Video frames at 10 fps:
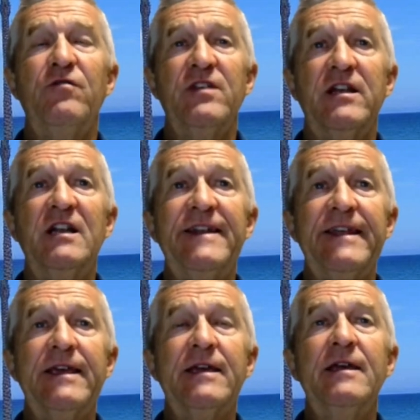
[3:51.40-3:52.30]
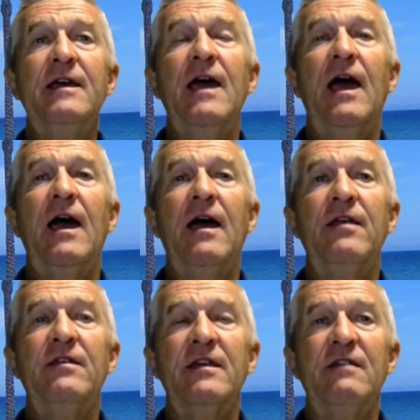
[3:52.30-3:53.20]
clinic
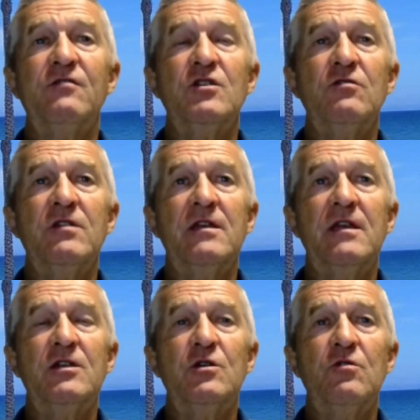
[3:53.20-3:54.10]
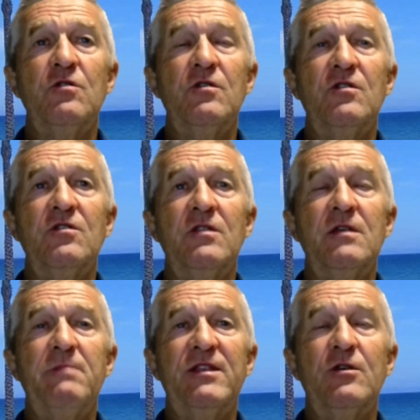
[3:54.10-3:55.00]
that gives you the
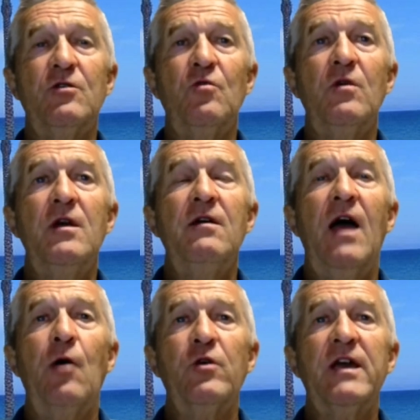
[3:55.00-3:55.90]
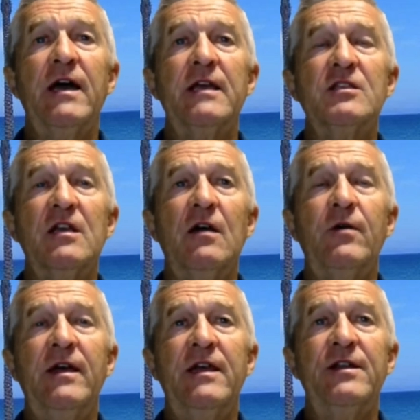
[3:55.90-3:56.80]
medical okay to go
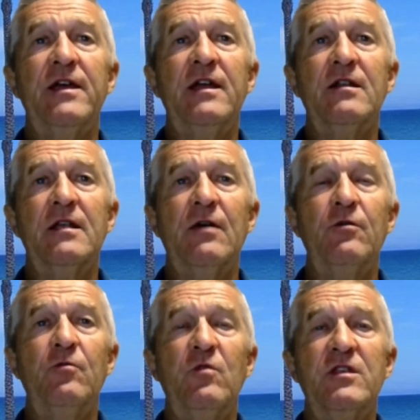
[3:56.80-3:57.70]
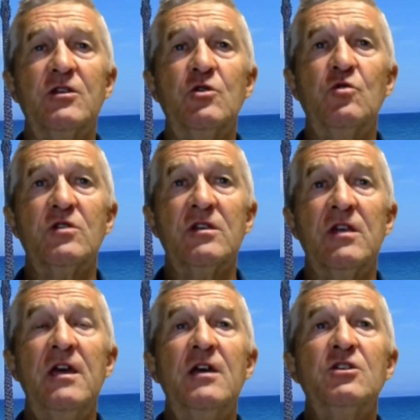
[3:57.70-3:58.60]
ahead and go on with these courses.
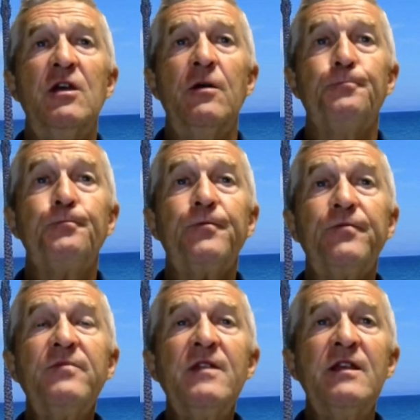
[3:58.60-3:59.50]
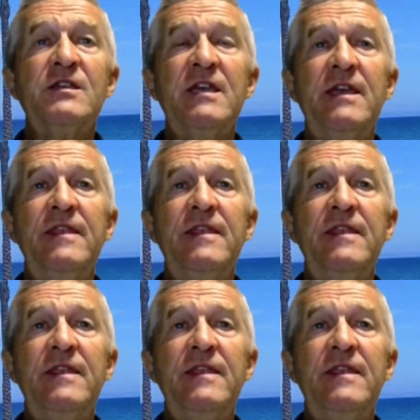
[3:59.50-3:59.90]
So, setting